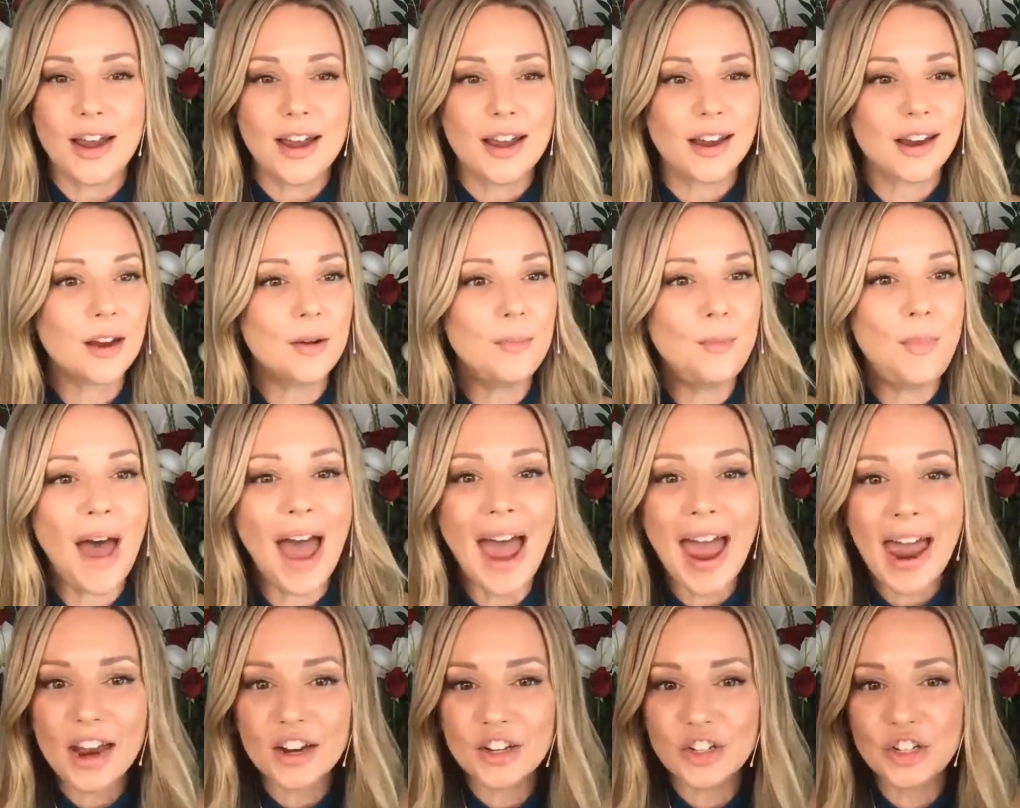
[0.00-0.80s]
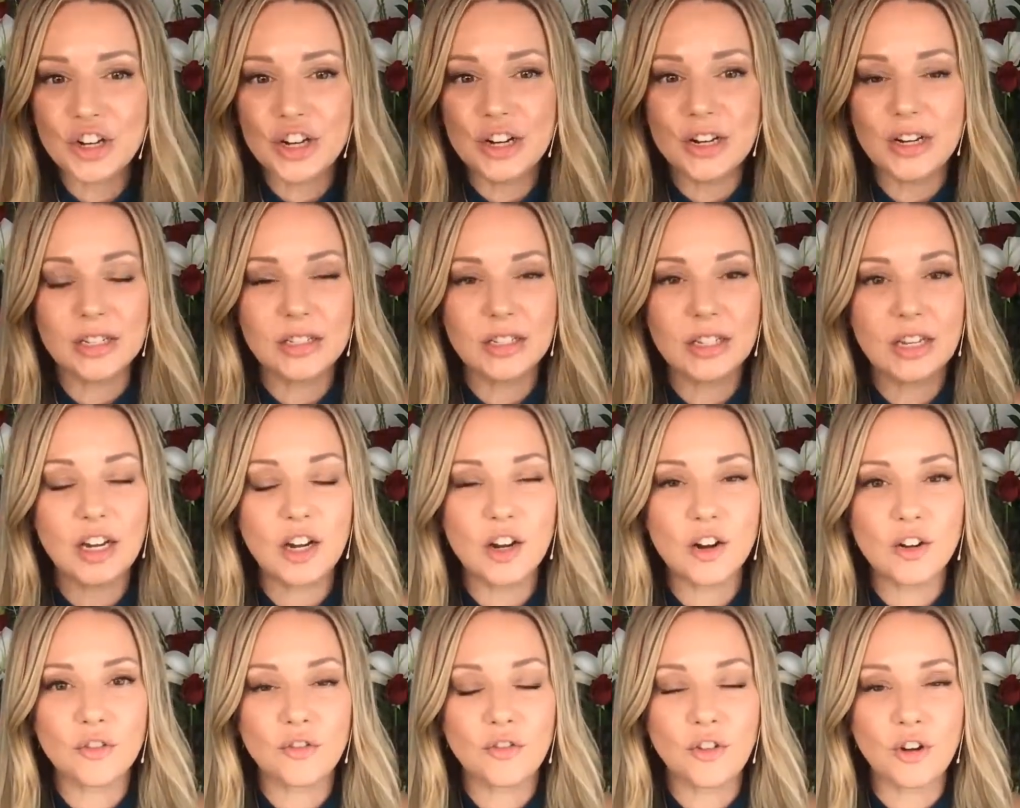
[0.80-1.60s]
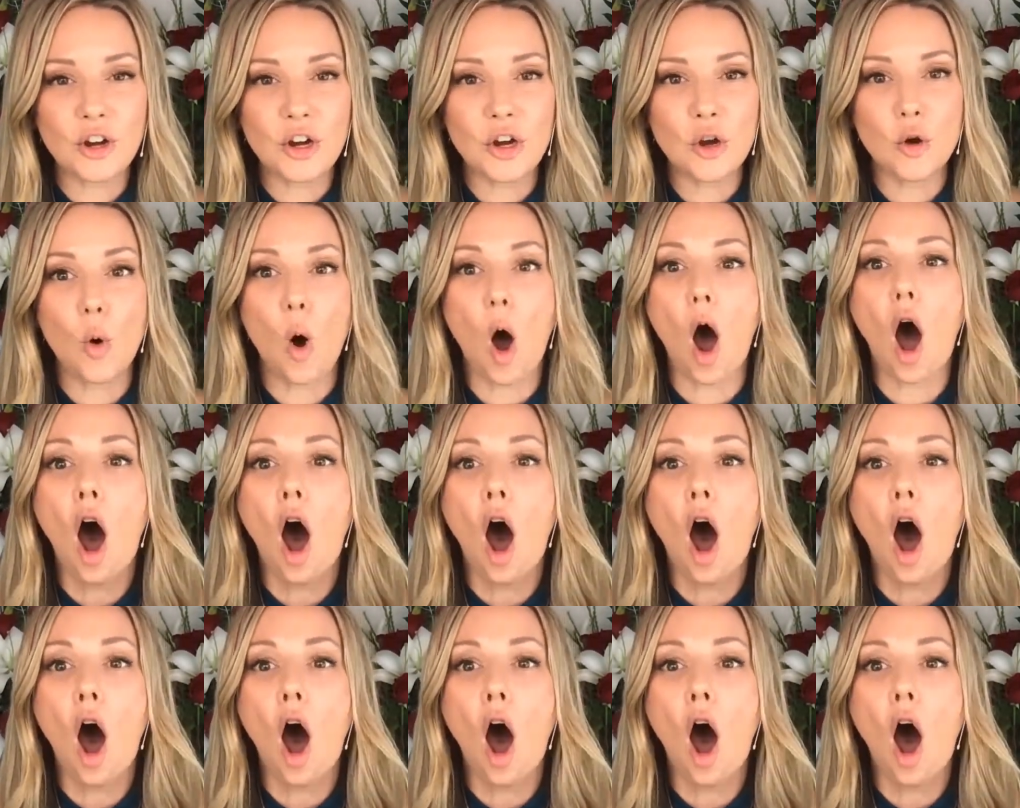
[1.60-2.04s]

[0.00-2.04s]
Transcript: Compassion is here for you.